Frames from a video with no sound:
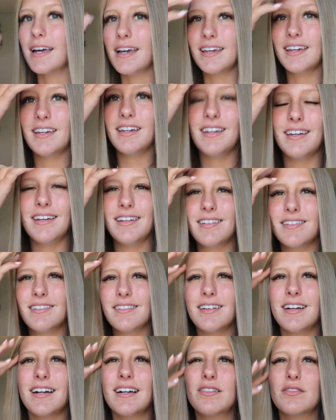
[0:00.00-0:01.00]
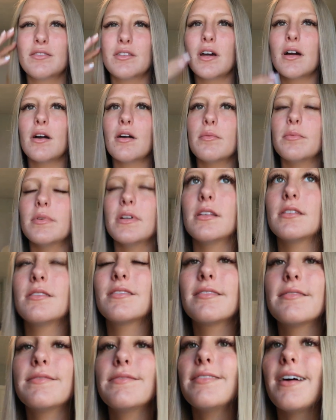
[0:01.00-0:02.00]
like it, I don't know, but it's
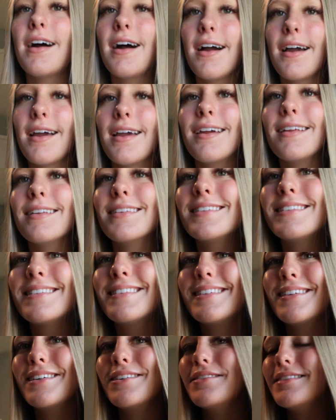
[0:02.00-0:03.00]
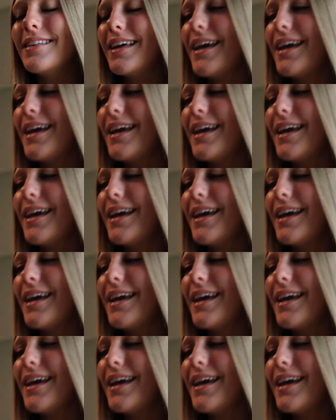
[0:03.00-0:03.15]
fine. Too